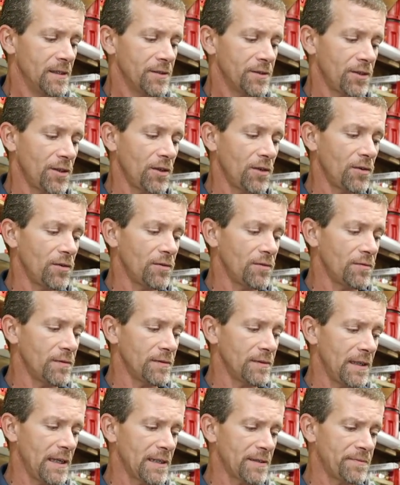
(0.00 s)

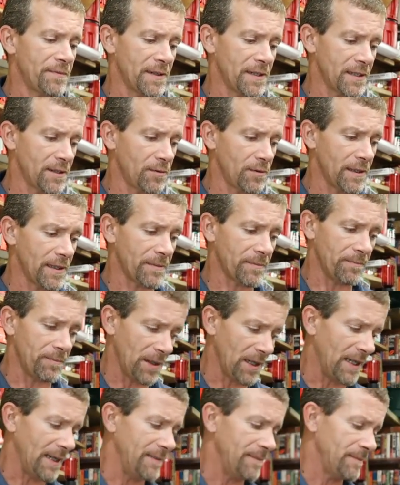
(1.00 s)
So that's very quick,
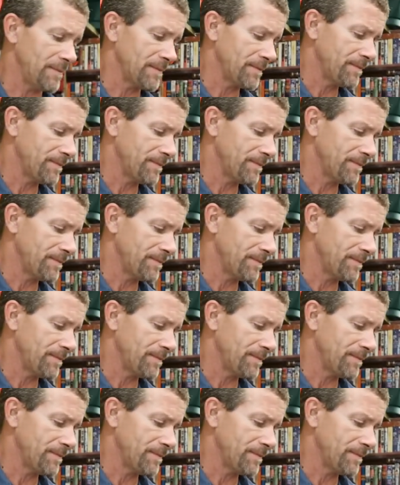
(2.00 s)
but